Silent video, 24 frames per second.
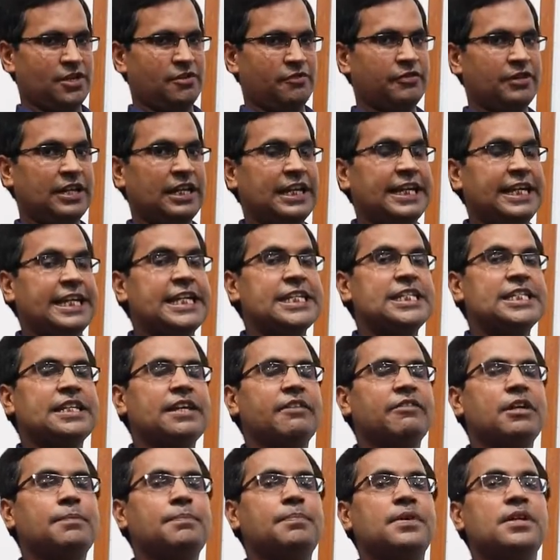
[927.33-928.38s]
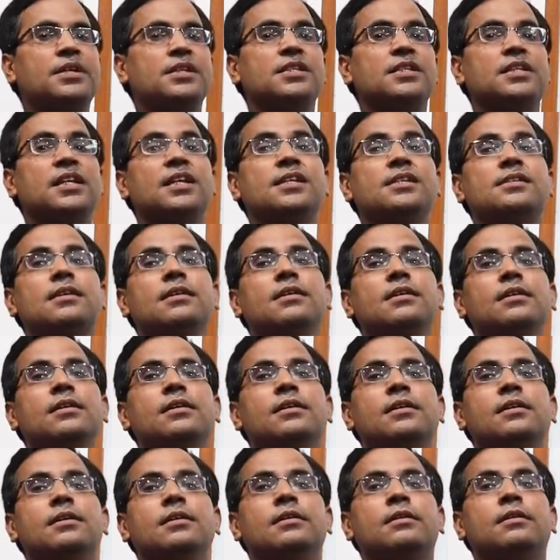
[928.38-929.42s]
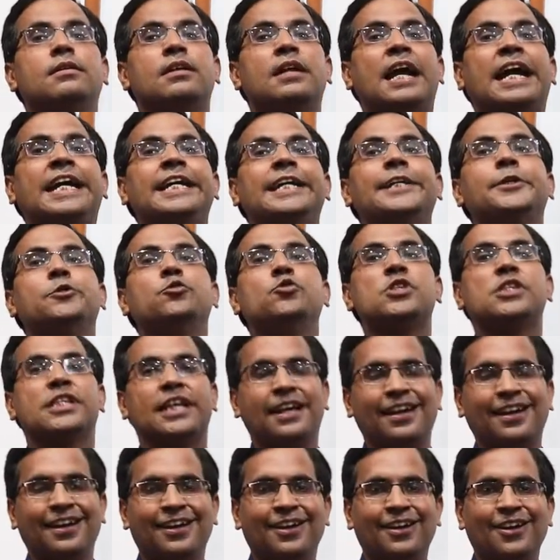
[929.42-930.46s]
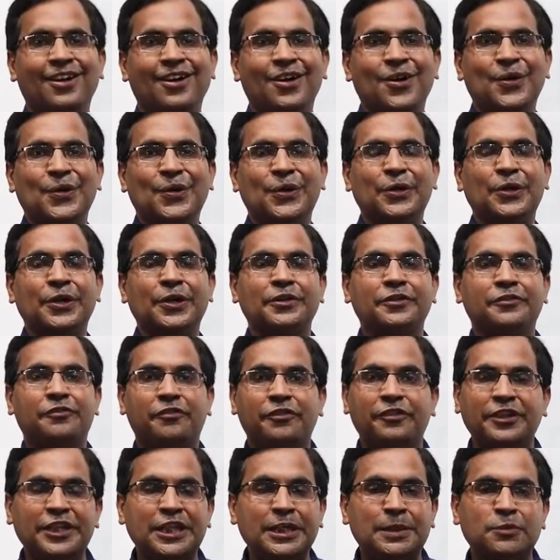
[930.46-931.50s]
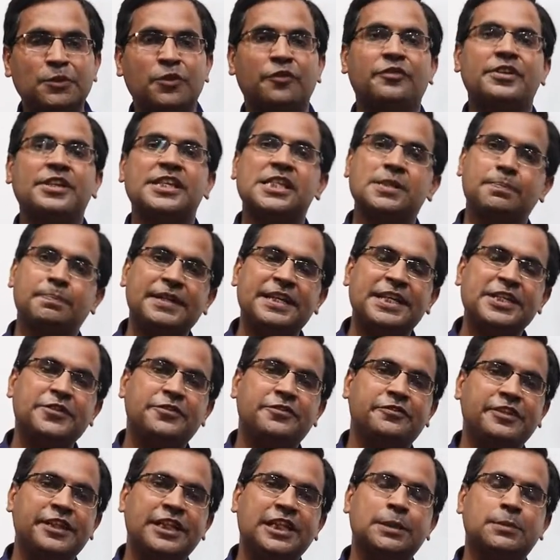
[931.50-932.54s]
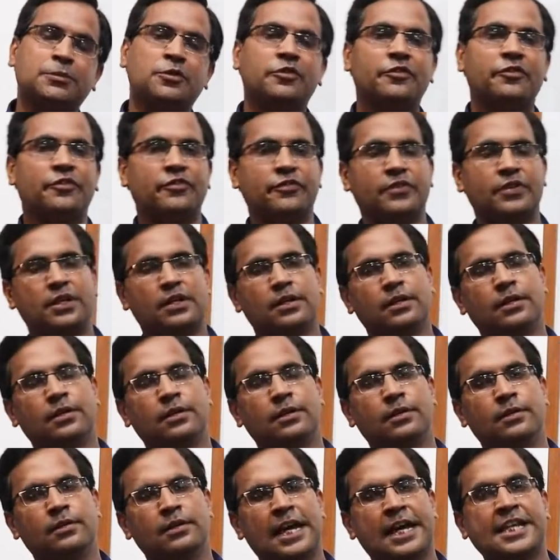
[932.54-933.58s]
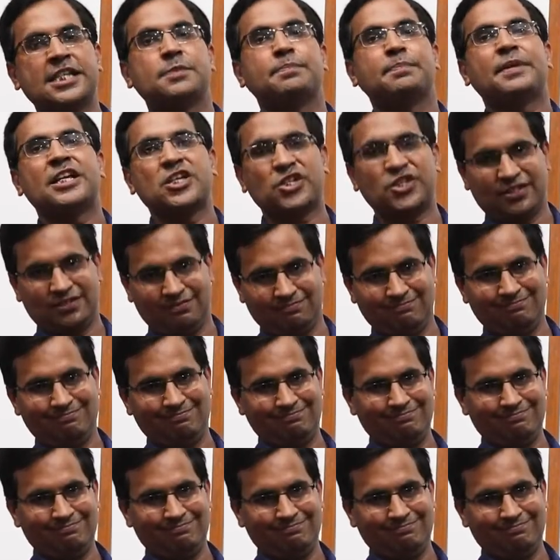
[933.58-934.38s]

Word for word: where each and every person has a right to say or a freedom of speech, freedom of uh, expression.